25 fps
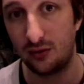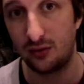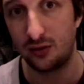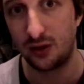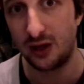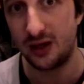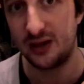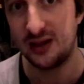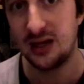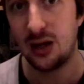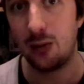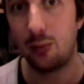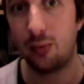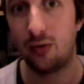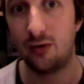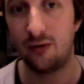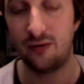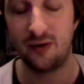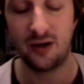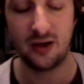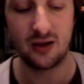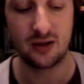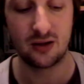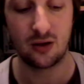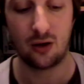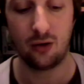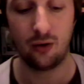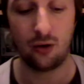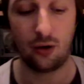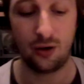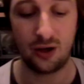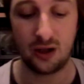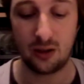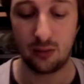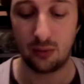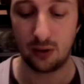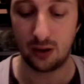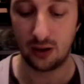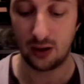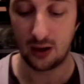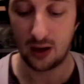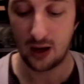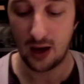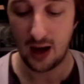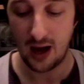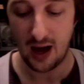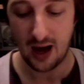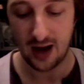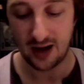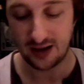example of this on eBay,
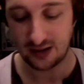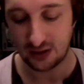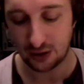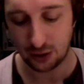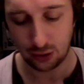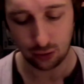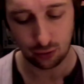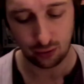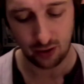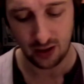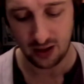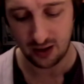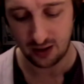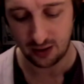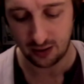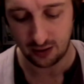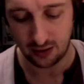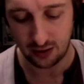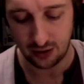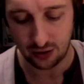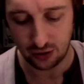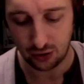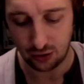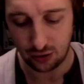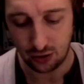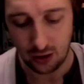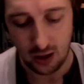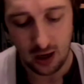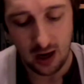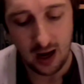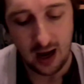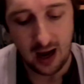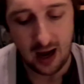and it's in great condition.